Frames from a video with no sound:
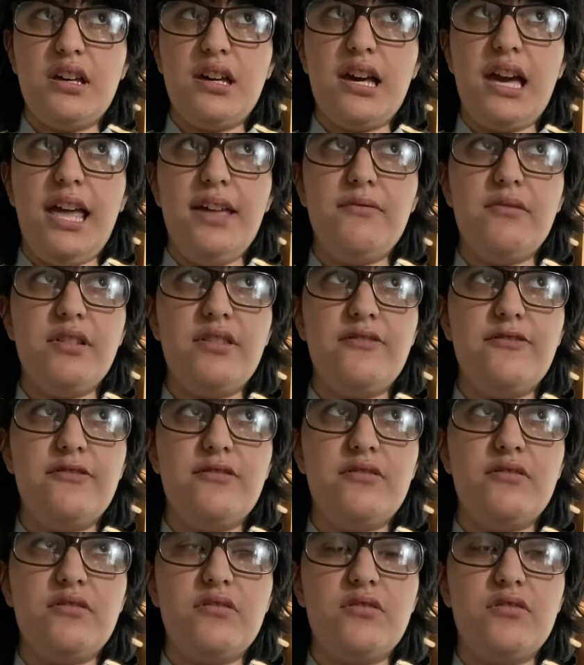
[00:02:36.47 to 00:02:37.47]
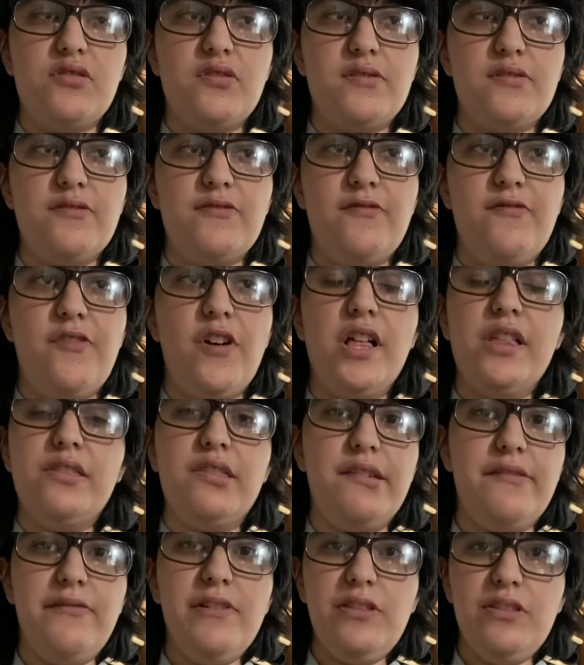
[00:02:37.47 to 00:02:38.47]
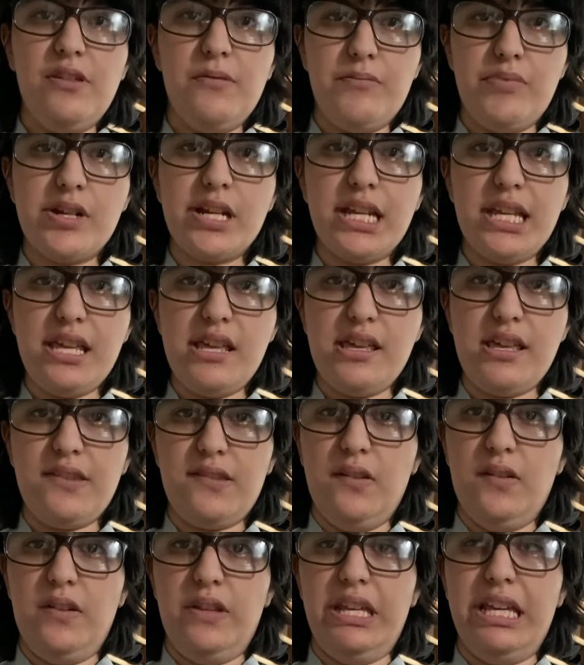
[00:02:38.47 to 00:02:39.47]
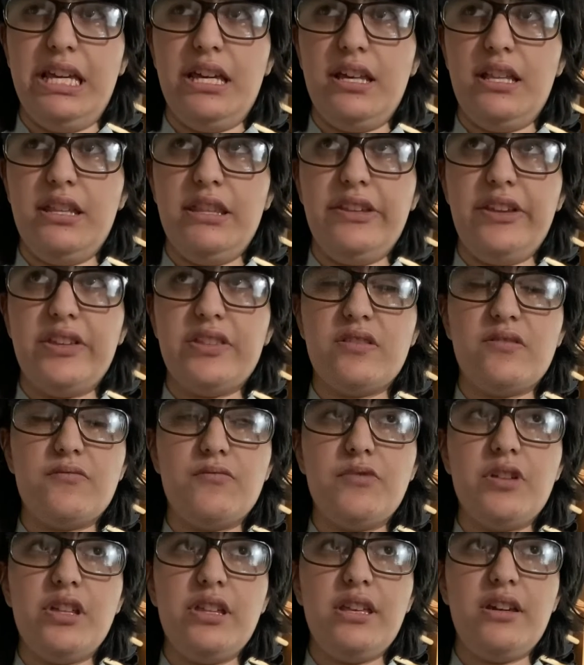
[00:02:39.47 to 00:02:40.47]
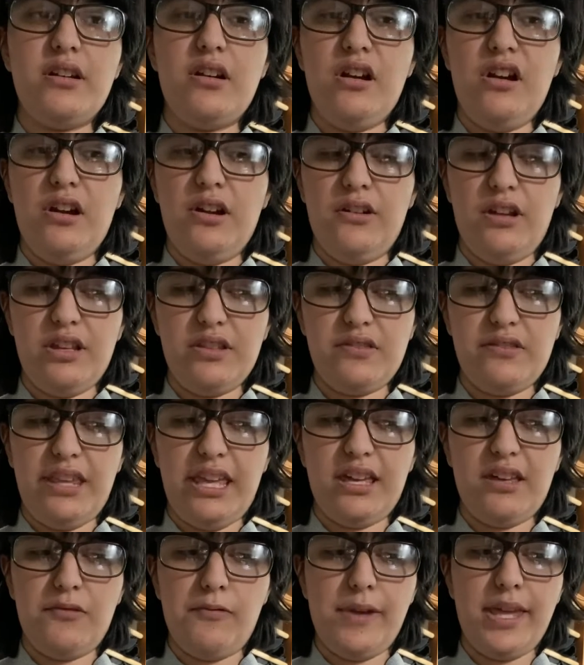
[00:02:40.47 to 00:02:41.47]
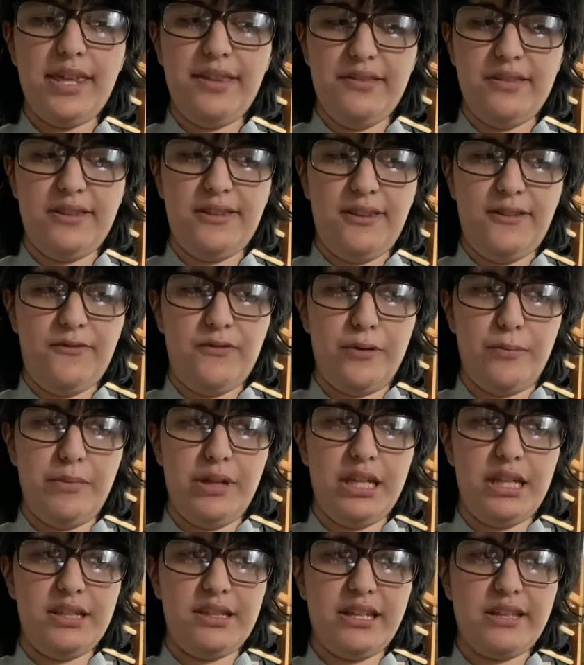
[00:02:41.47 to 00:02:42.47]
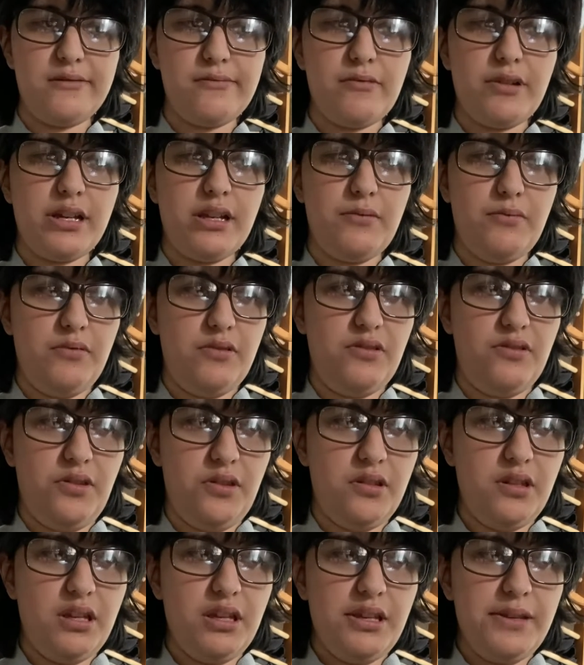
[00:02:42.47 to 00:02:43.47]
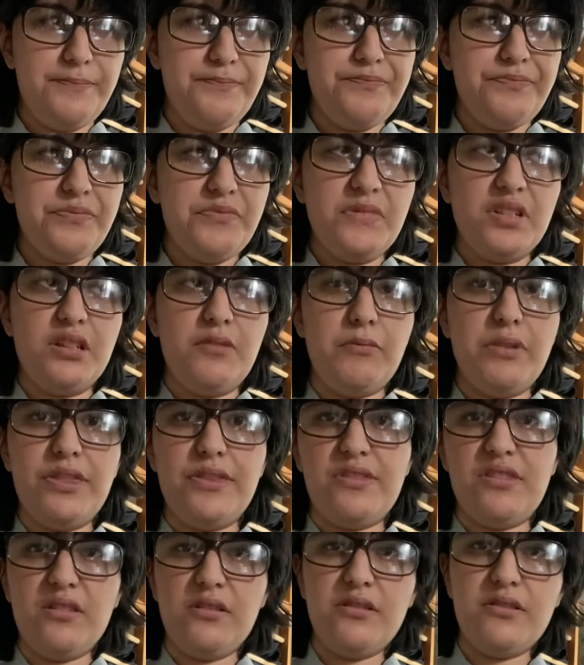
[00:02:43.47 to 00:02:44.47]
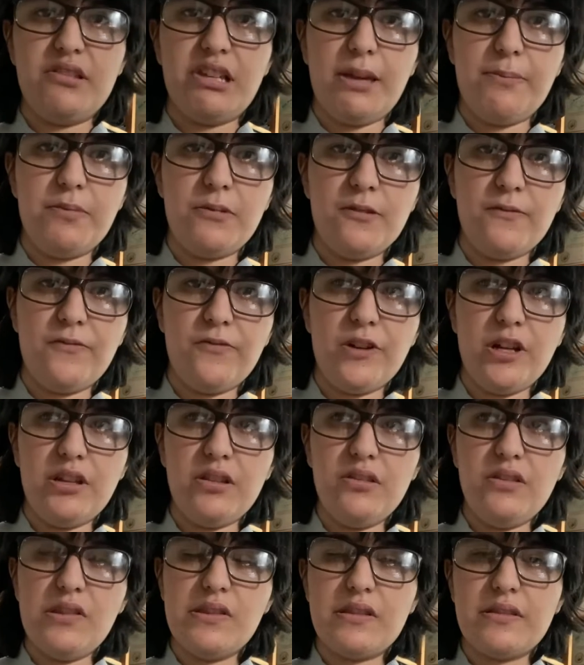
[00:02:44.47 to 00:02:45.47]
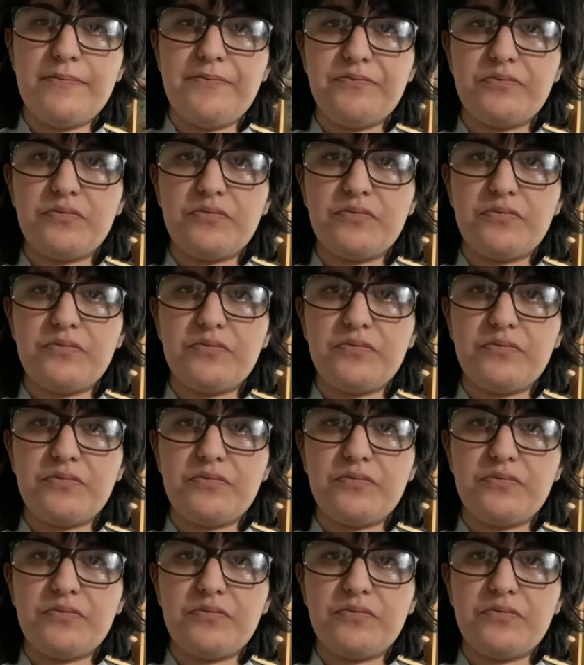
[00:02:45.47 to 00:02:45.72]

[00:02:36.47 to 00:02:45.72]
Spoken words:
I would fall in love with them pretty easily. It's really hard. It's like a weakness for me. That's why I was with certain types of friends.